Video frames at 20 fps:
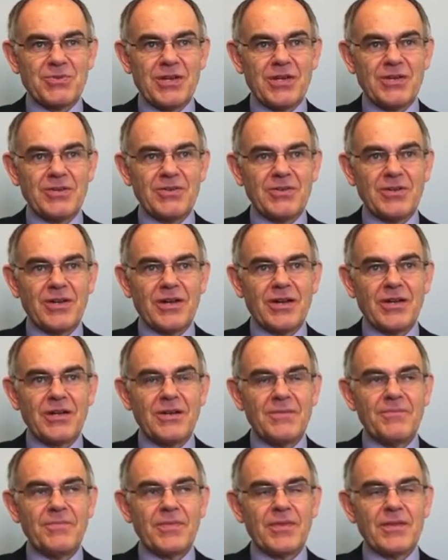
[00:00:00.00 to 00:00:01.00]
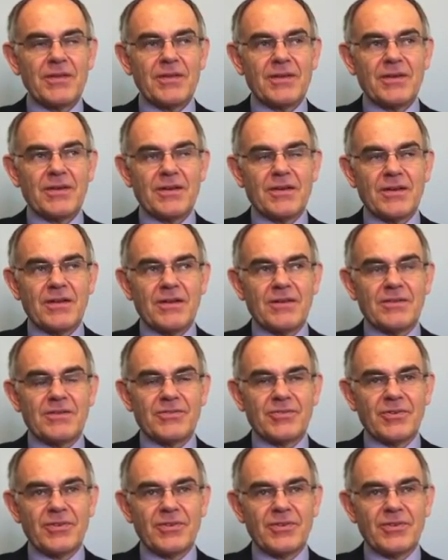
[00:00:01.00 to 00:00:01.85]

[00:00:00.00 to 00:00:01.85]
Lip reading: trainer or not.